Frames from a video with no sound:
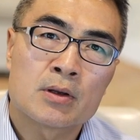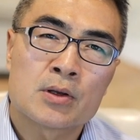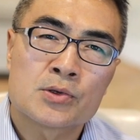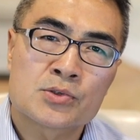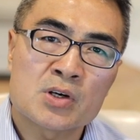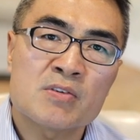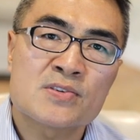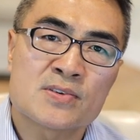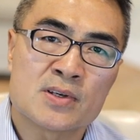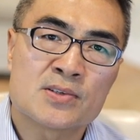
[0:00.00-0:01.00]

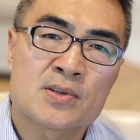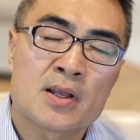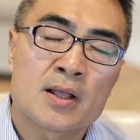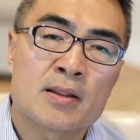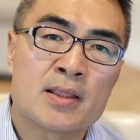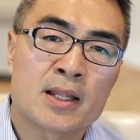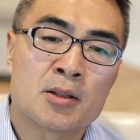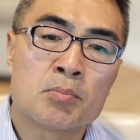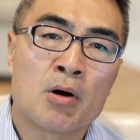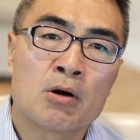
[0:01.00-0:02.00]
services that the
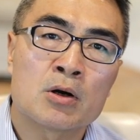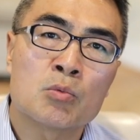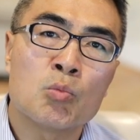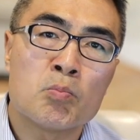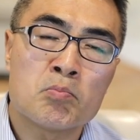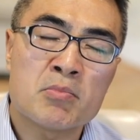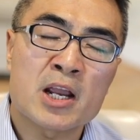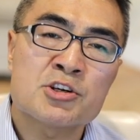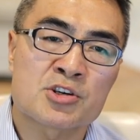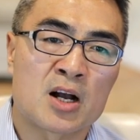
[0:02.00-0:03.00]
borrower
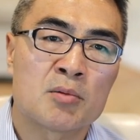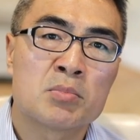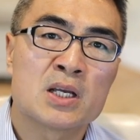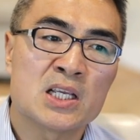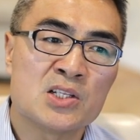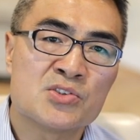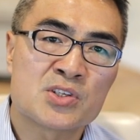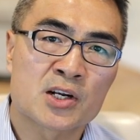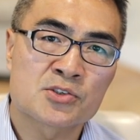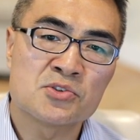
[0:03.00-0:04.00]
may shop in
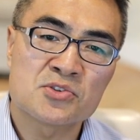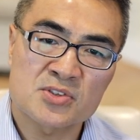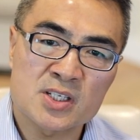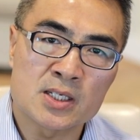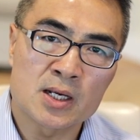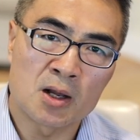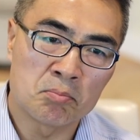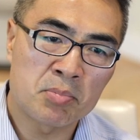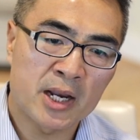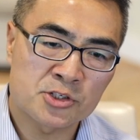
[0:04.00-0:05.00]
Section C
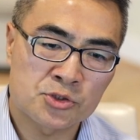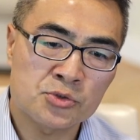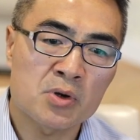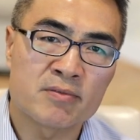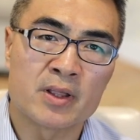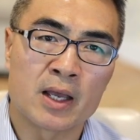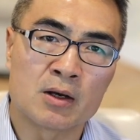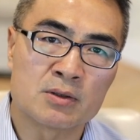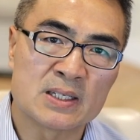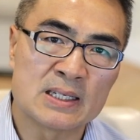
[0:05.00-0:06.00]
on page 2 of the
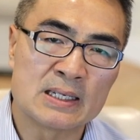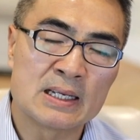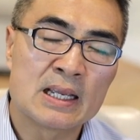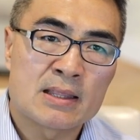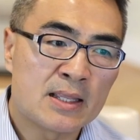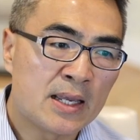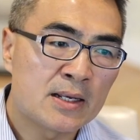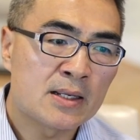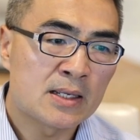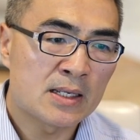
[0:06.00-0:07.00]
LE,
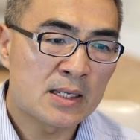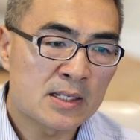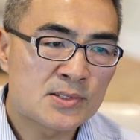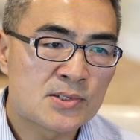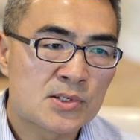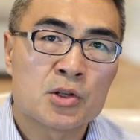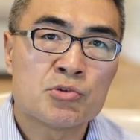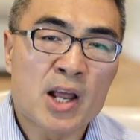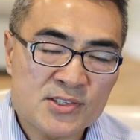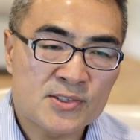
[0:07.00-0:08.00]
then it's
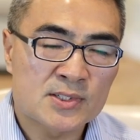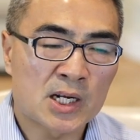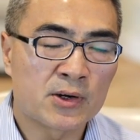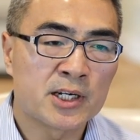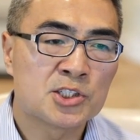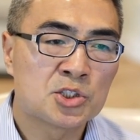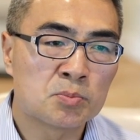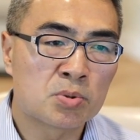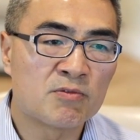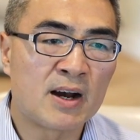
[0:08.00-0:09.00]
necessary to
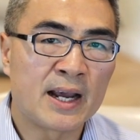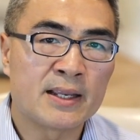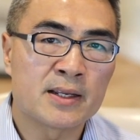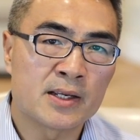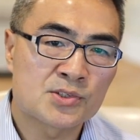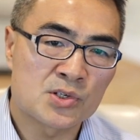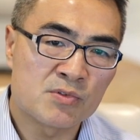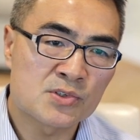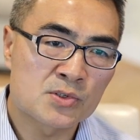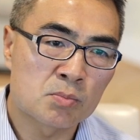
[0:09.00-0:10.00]
provide a
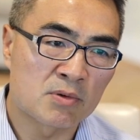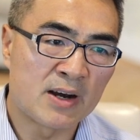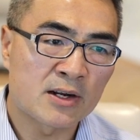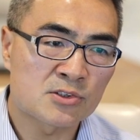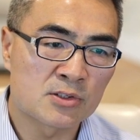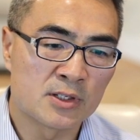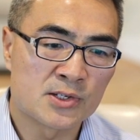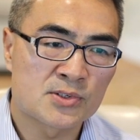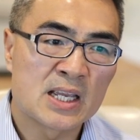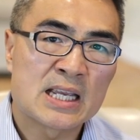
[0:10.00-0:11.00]
service providers
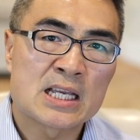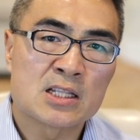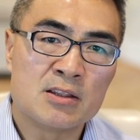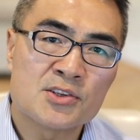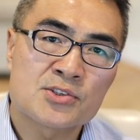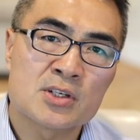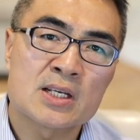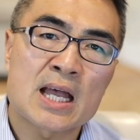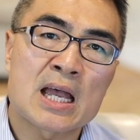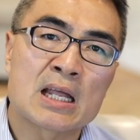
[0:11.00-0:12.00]
list
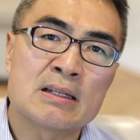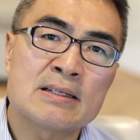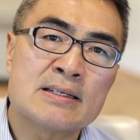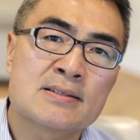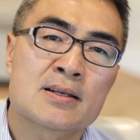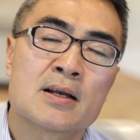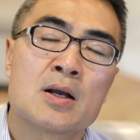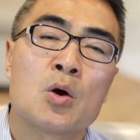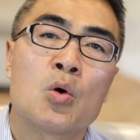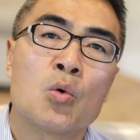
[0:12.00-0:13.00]
listing at least
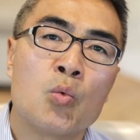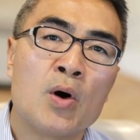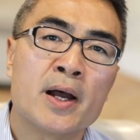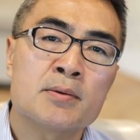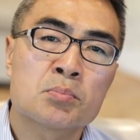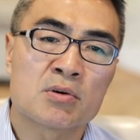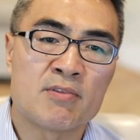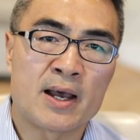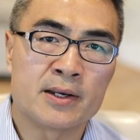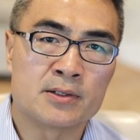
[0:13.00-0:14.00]
one
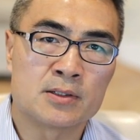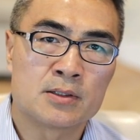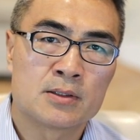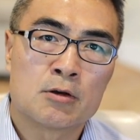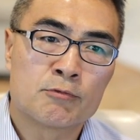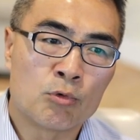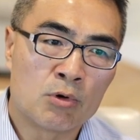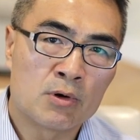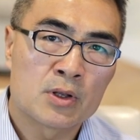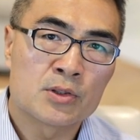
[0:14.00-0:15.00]
provider
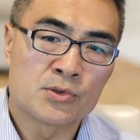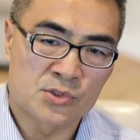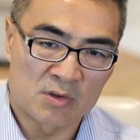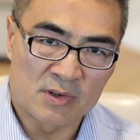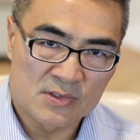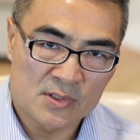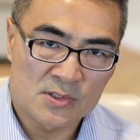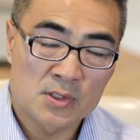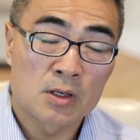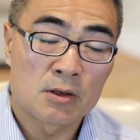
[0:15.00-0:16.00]
for the
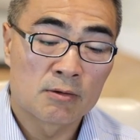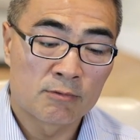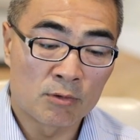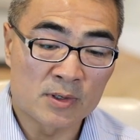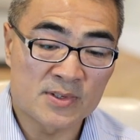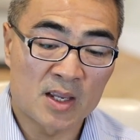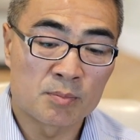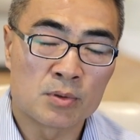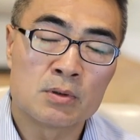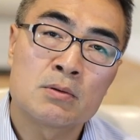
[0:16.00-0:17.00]
services. For
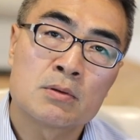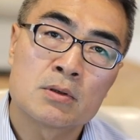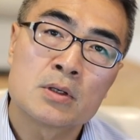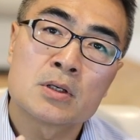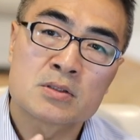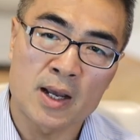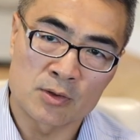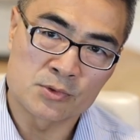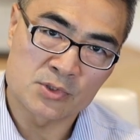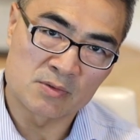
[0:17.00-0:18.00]
example,
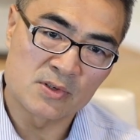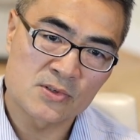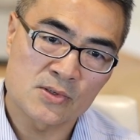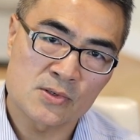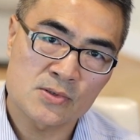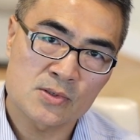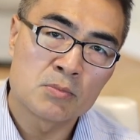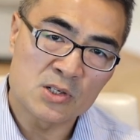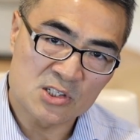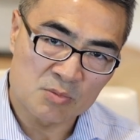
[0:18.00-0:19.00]
title services,
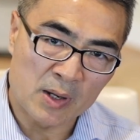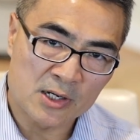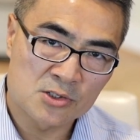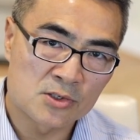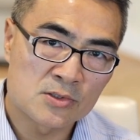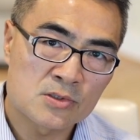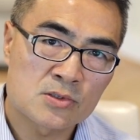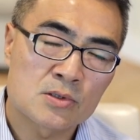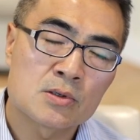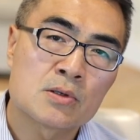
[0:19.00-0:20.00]

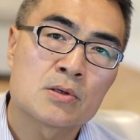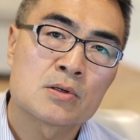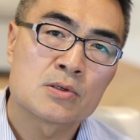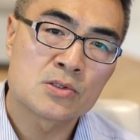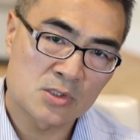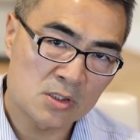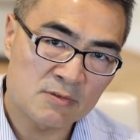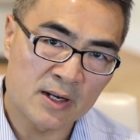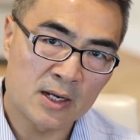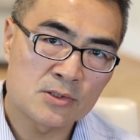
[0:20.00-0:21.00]
inspections,
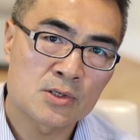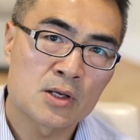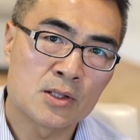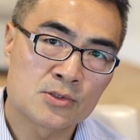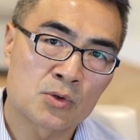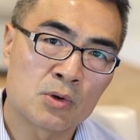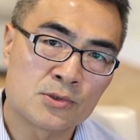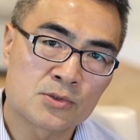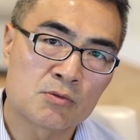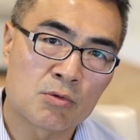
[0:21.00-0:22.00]
surveys, and so on
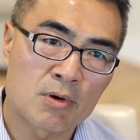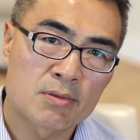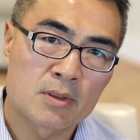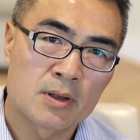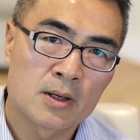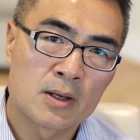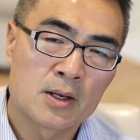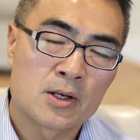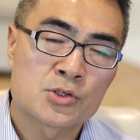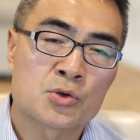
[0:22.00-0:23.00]
and so
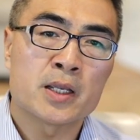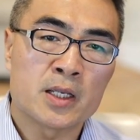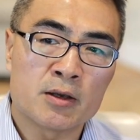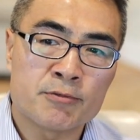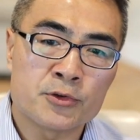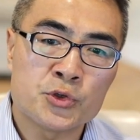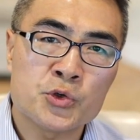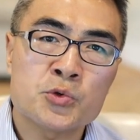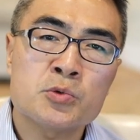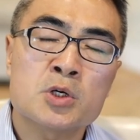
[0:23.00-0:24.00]
forth. So if
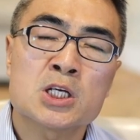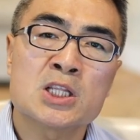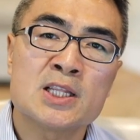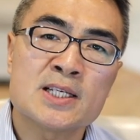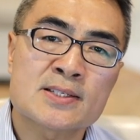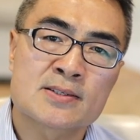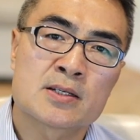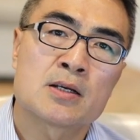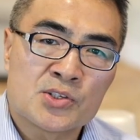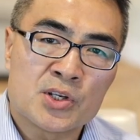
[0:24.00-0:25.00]
you
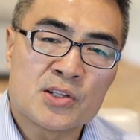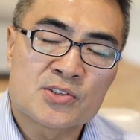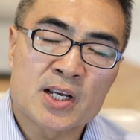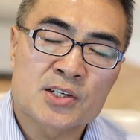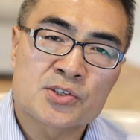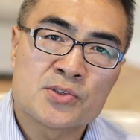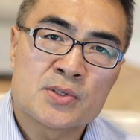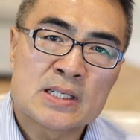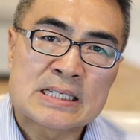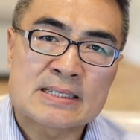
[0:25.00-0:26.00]
list in Section
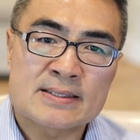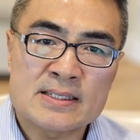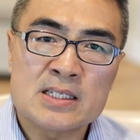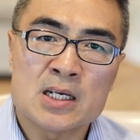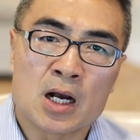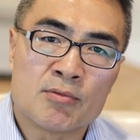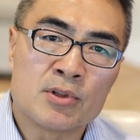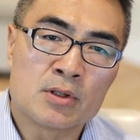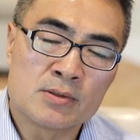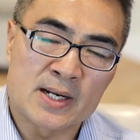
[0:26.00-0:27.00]
C of
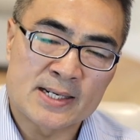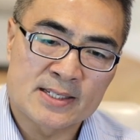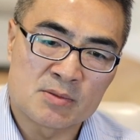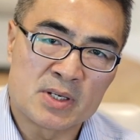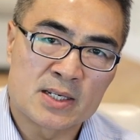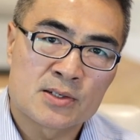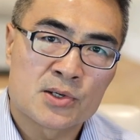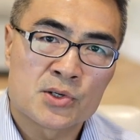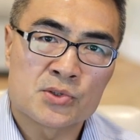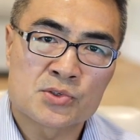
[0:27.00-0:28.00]
the loan estimate
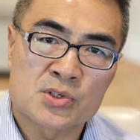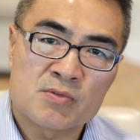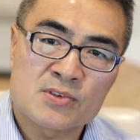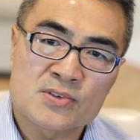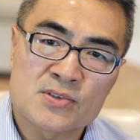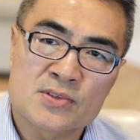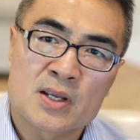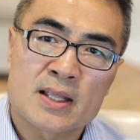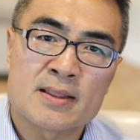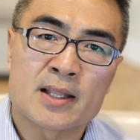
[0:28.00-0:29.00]
the
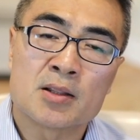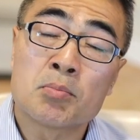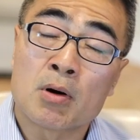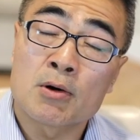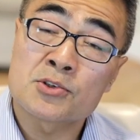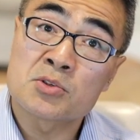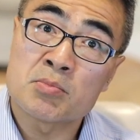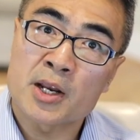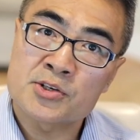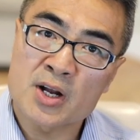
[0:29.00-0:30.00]
services that the borrowers
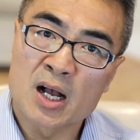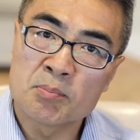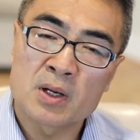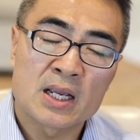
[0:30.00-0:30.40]
may shop,